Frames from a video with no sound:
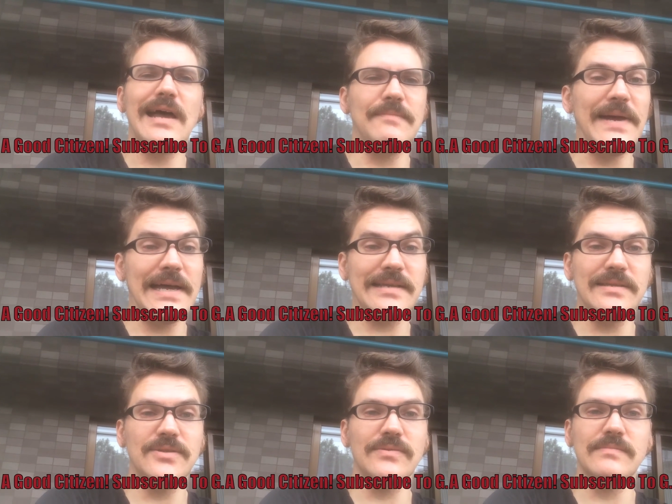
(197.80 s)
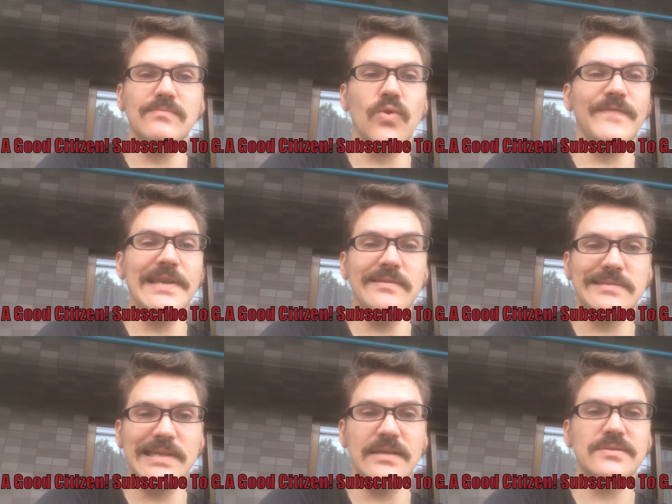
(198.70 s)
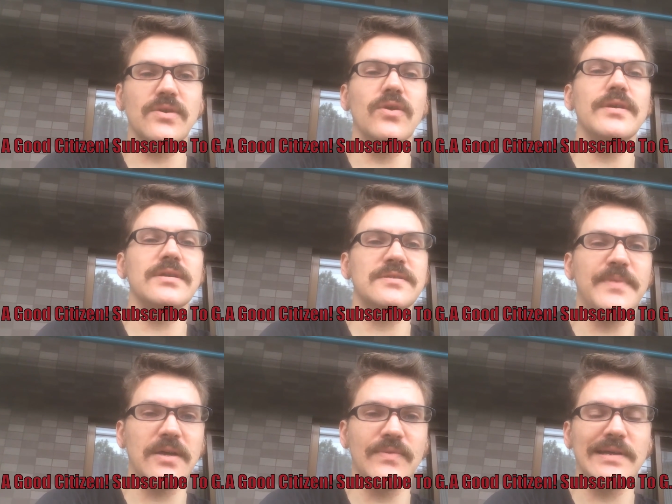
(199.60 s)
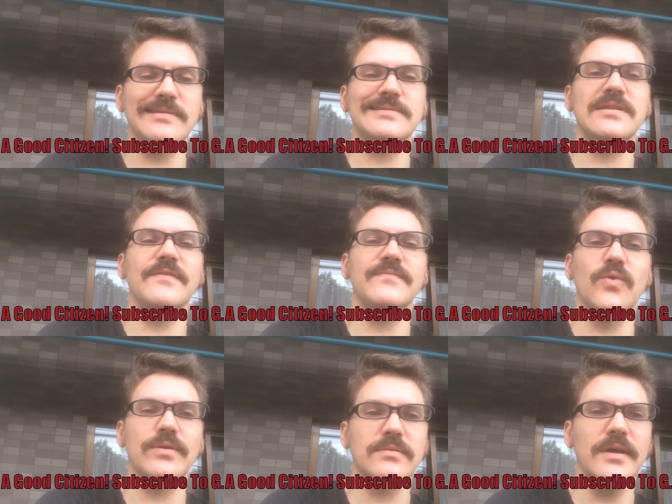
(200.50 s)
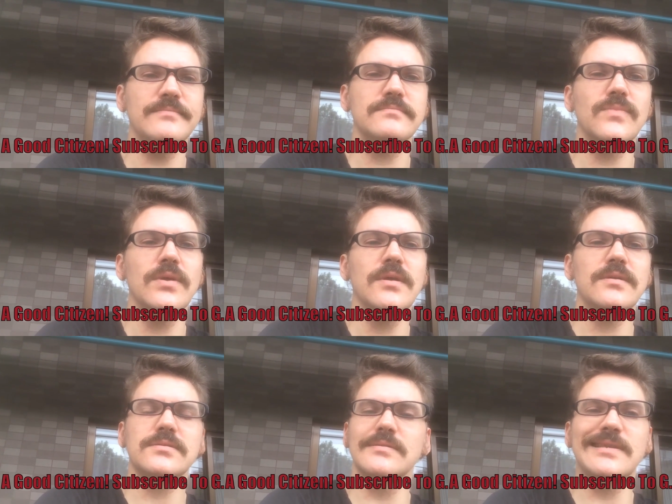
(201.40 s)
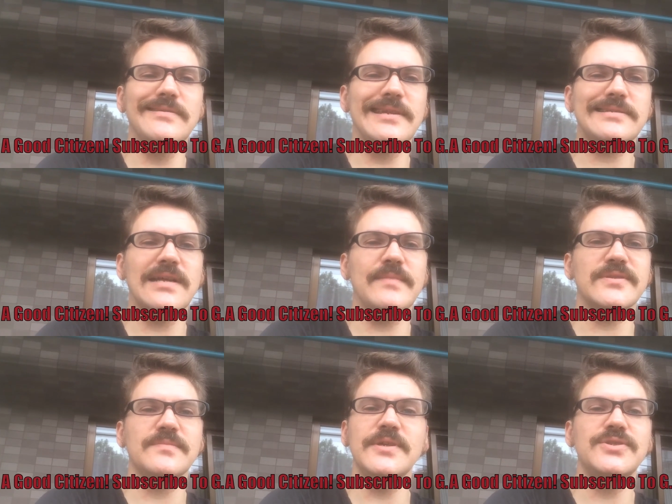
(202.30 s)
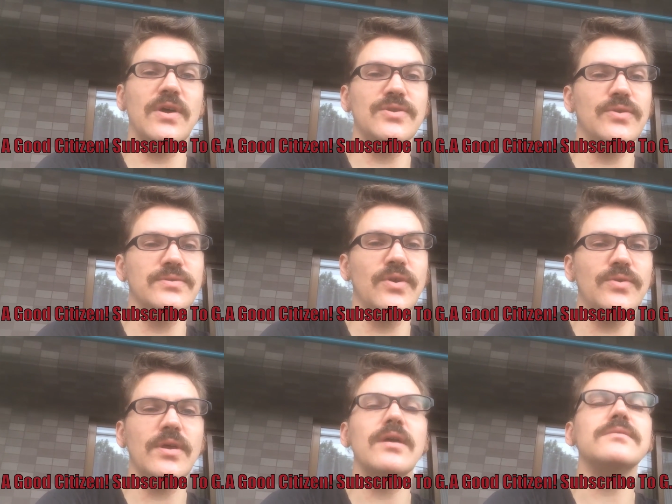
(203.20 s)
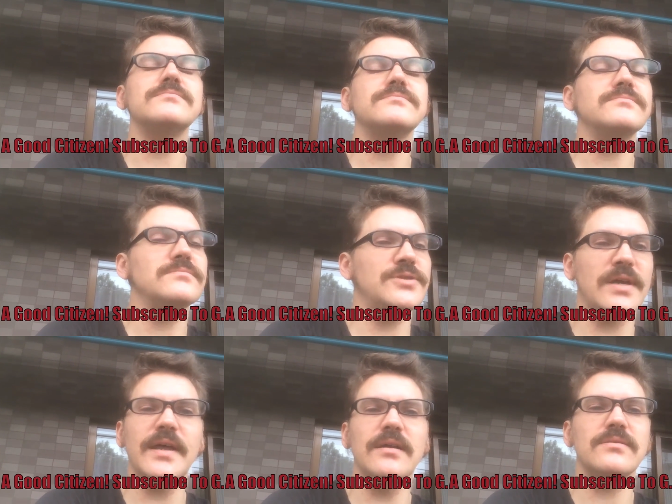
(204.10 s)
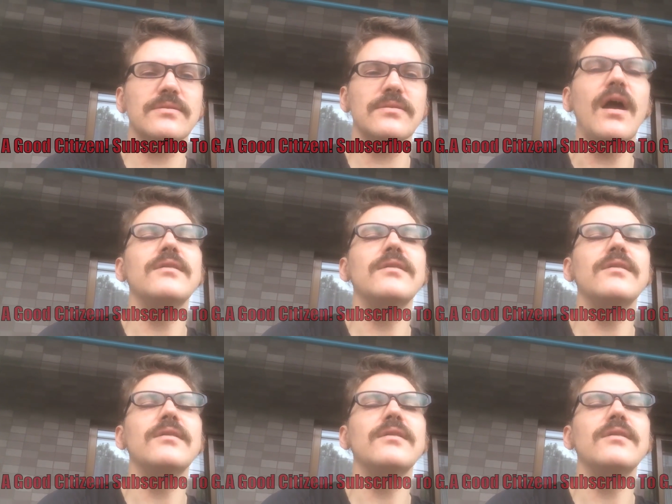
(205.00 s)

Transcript: I'm back into doing more videos again, so expect regular stuff more, okay? So until next time, it's me, Jon Doe in Tokyo. Check it out.